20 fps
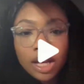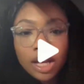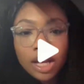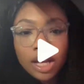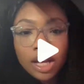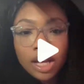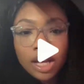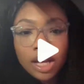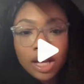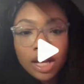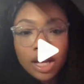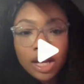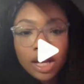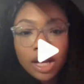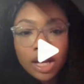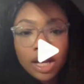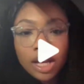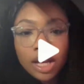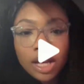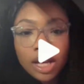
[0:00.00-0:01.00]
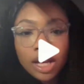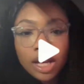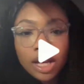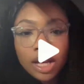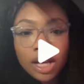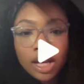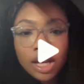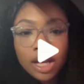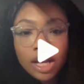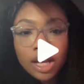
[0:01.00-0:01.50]

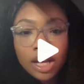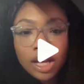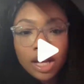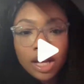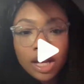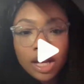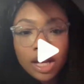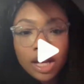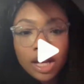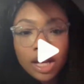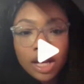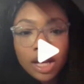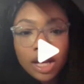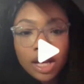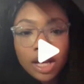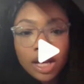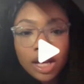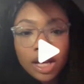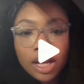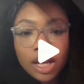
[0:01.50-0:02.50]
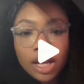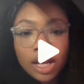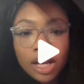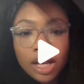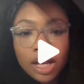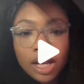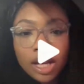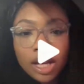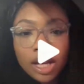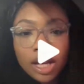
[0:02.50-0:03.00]

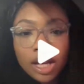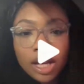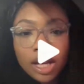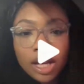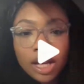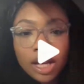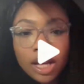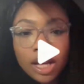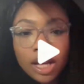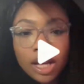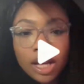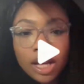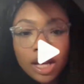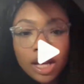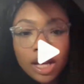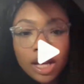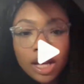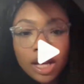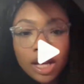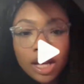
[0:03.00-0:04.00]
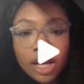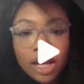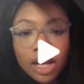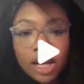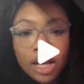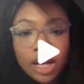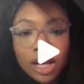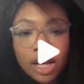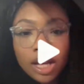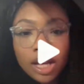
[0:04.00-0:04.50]

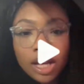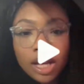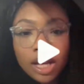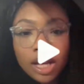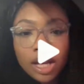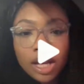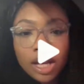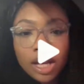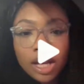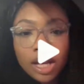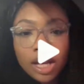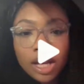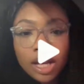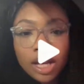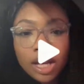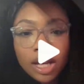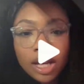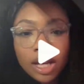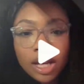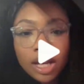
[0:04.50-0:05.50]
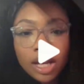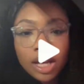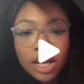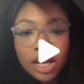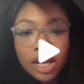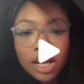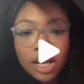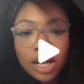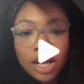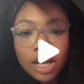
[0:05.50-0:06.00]

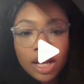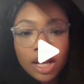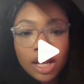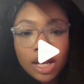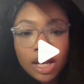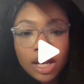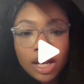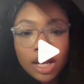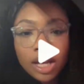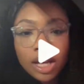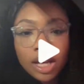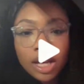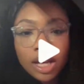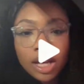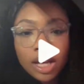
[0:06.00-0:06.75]
[no speech]